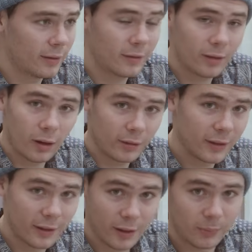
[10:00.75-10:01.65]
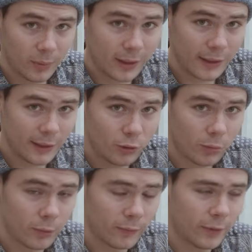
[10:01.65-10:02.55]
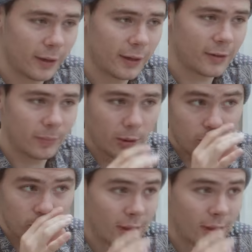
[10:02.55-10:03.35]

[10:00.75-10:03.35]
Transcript: started at completely normal fine exposure